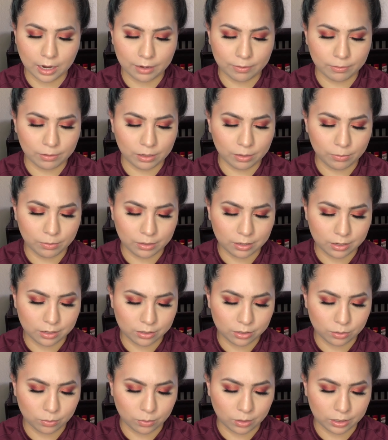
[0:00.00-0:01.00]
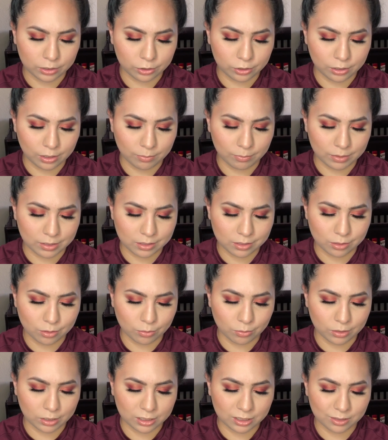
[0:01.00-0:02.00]
I really wanted to swatch them in
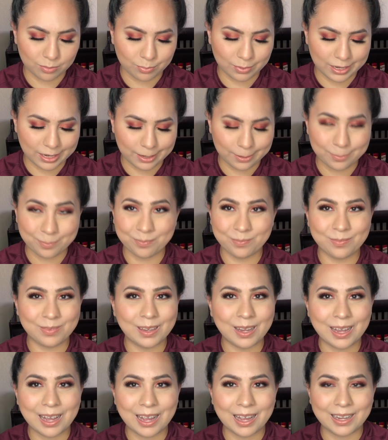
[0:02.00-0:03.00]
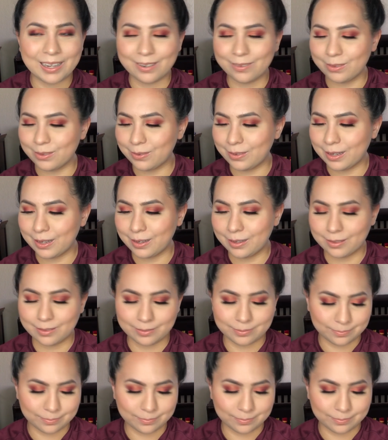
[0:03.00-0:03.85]
stores, but I don't do that.